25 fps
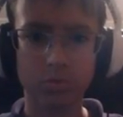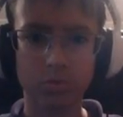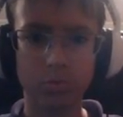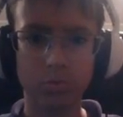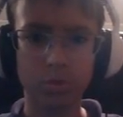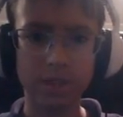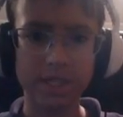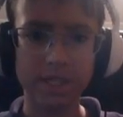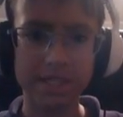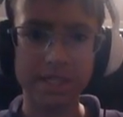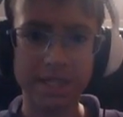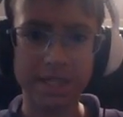
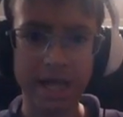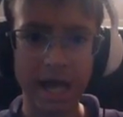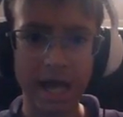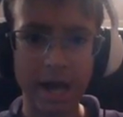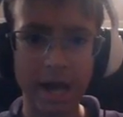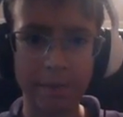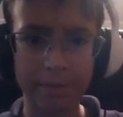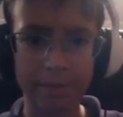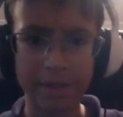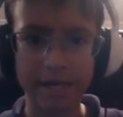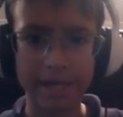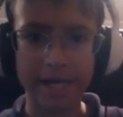What is
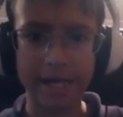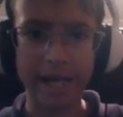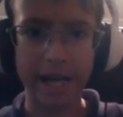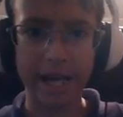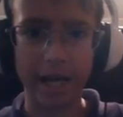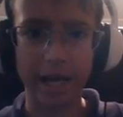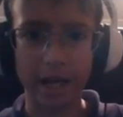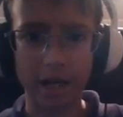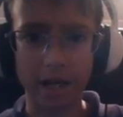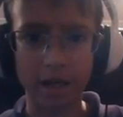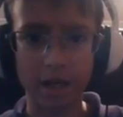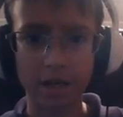
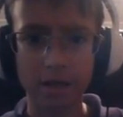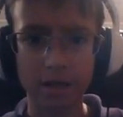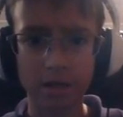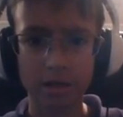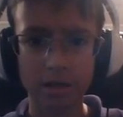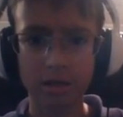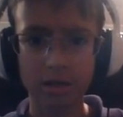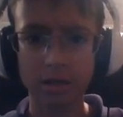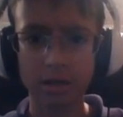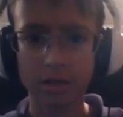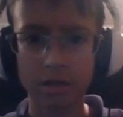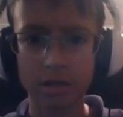happening?
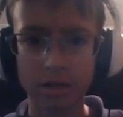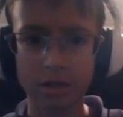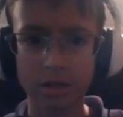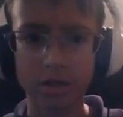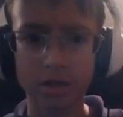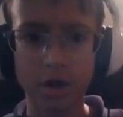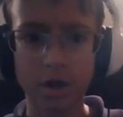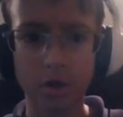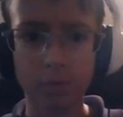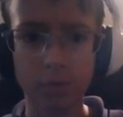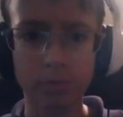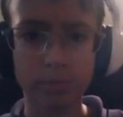
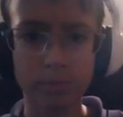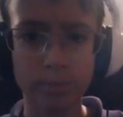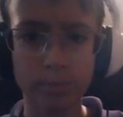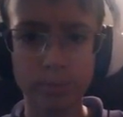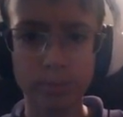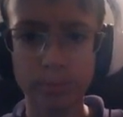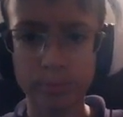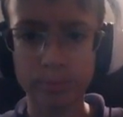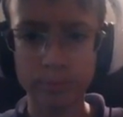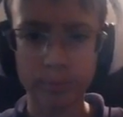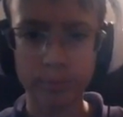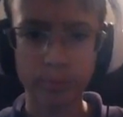Nope.
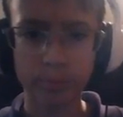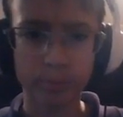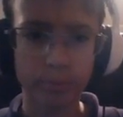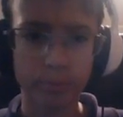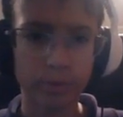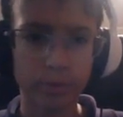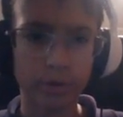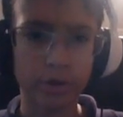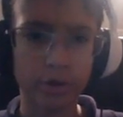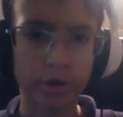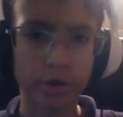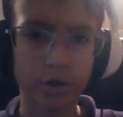
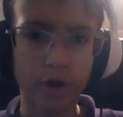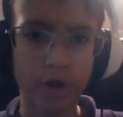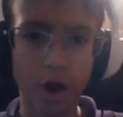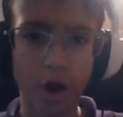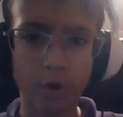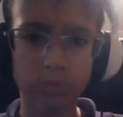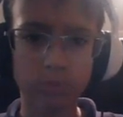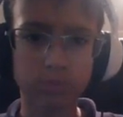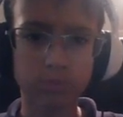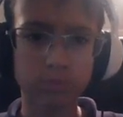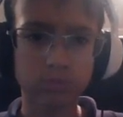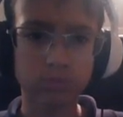
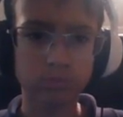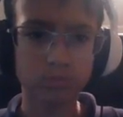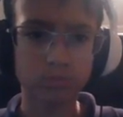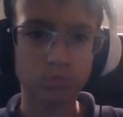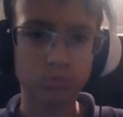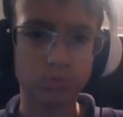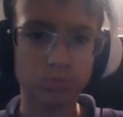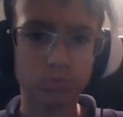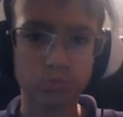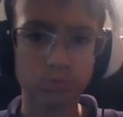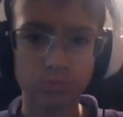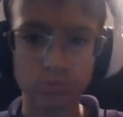Nope.
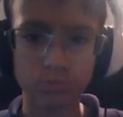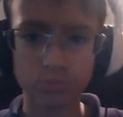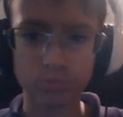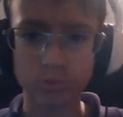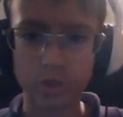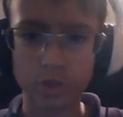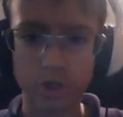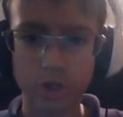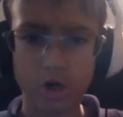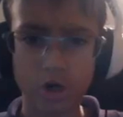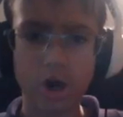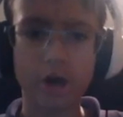
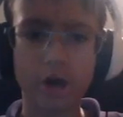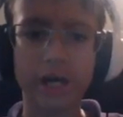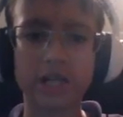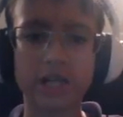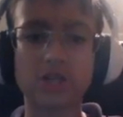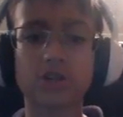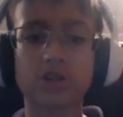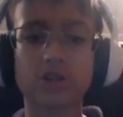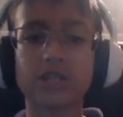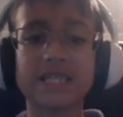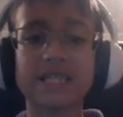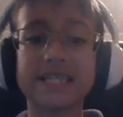Okay,
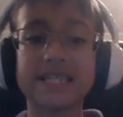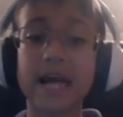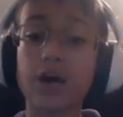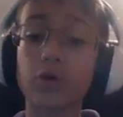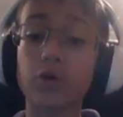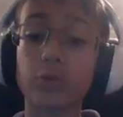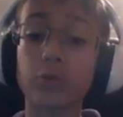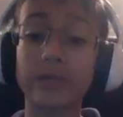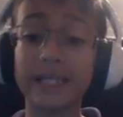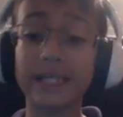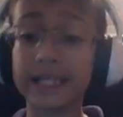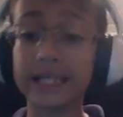so the entire
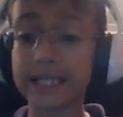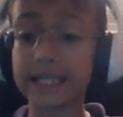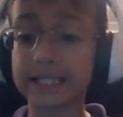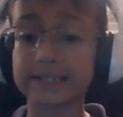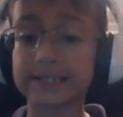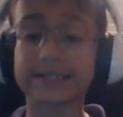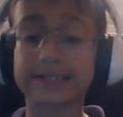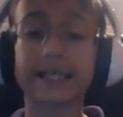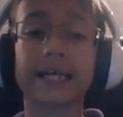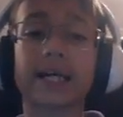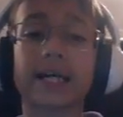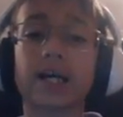week
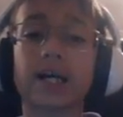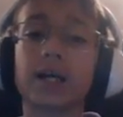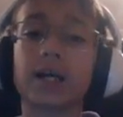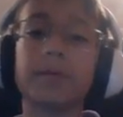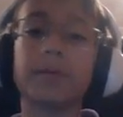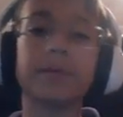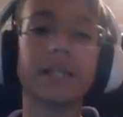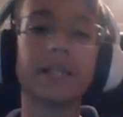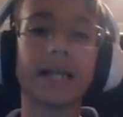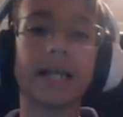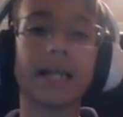is like gonna be